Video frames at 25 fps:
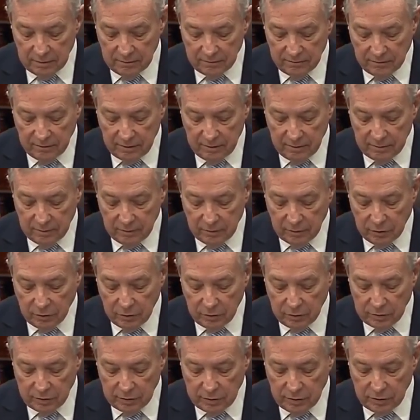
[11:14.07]
from
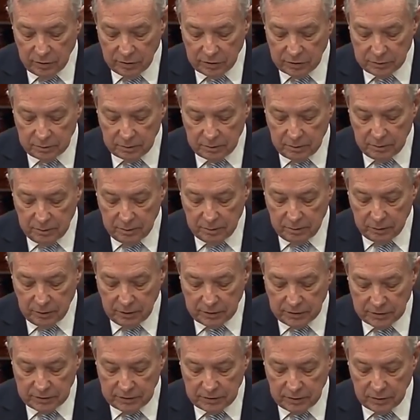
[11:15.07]
U.S.
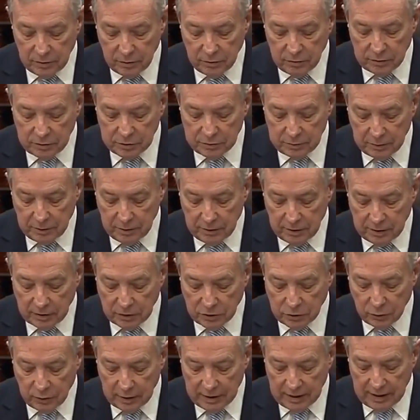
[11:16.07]
Prison Lewisburg in
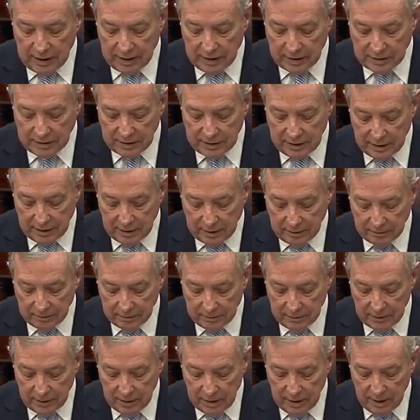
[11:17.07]
2018.
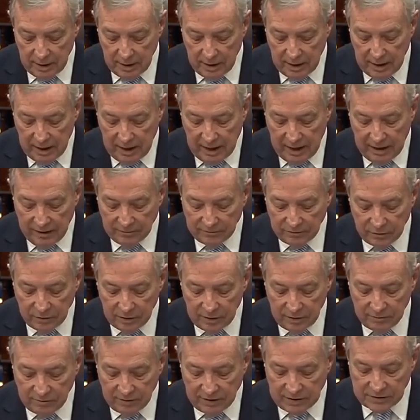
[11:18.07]
After an
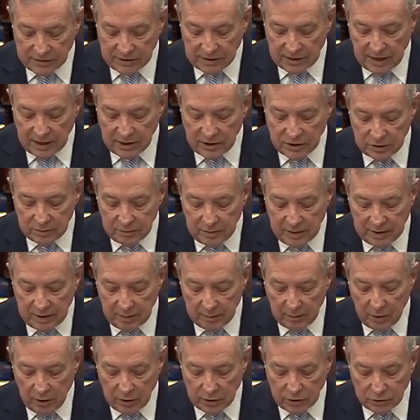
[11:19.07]
investigation by the
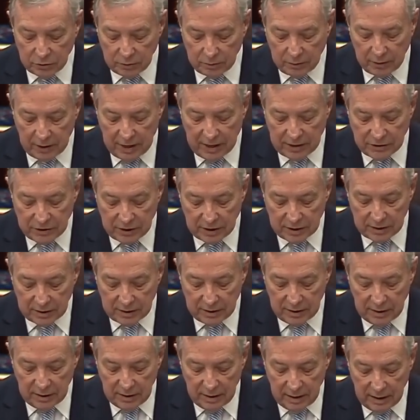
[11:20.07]
Marshall Project
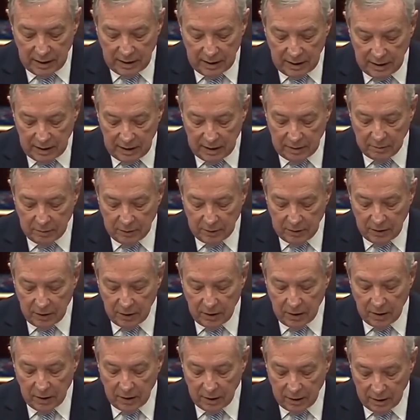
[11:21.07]
and
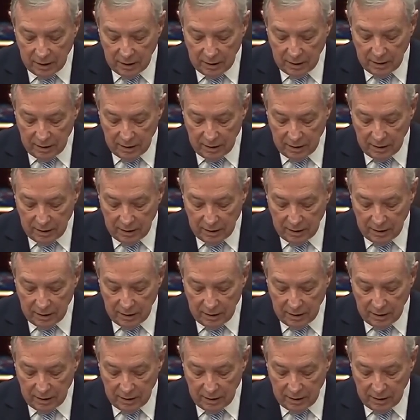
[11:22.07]
NPR